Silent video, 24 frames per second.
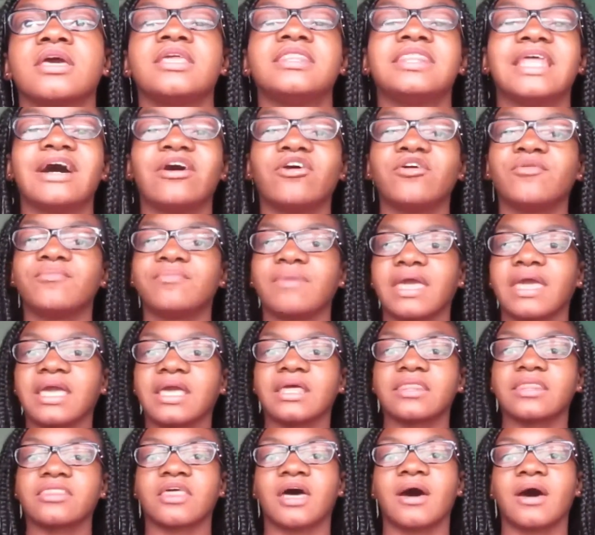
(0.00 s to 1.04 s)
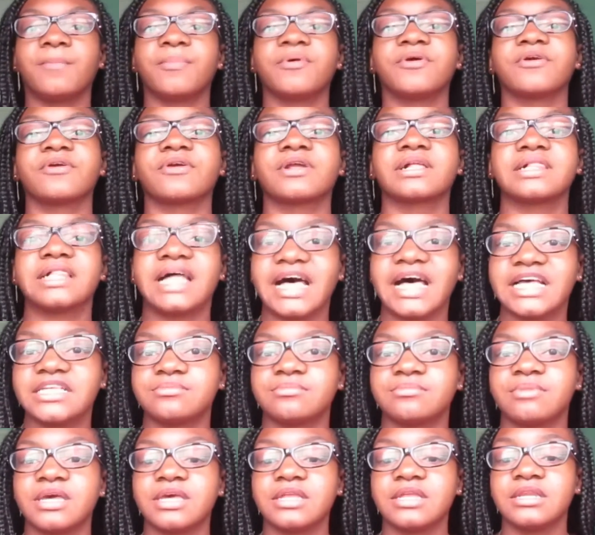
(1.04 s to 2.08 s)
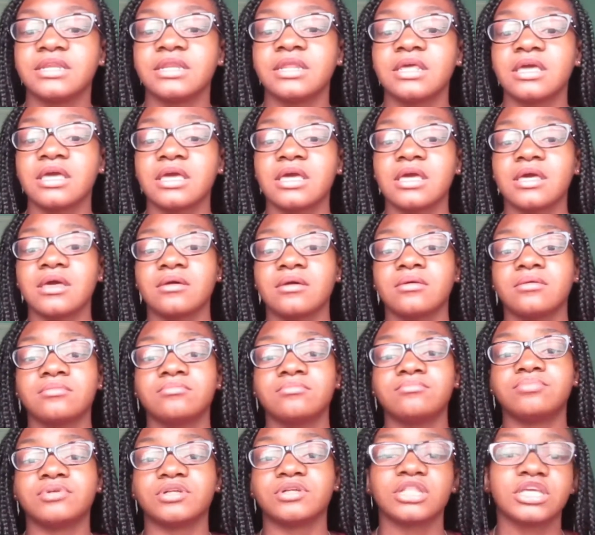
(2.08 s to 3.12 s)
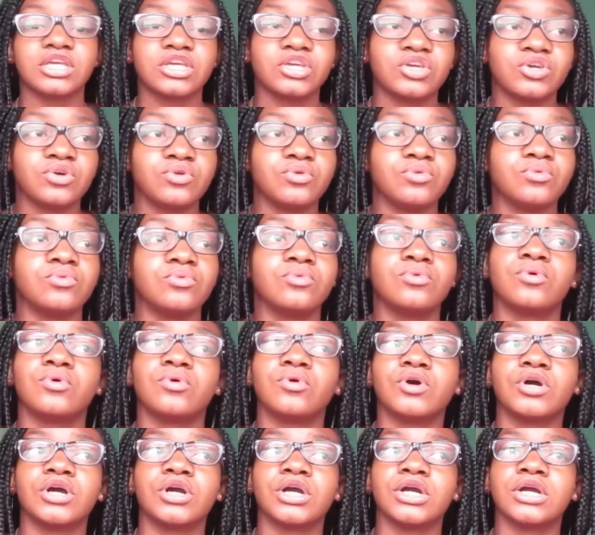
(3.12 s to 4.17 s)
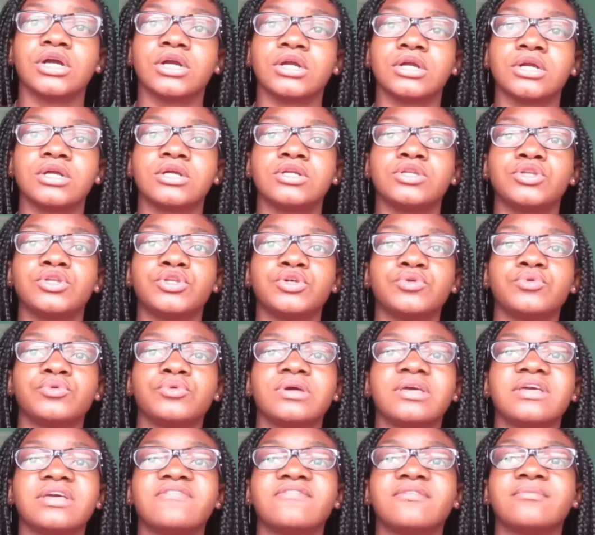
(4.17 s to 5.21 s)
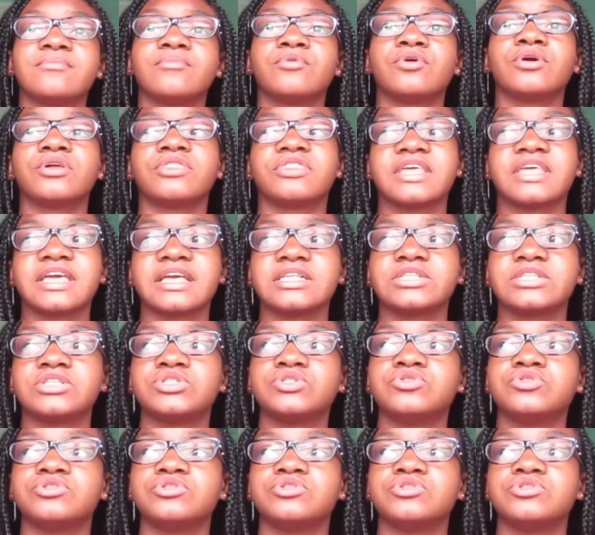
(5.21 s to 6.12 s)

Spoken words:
that will make the upperclassmen bully you or do even more things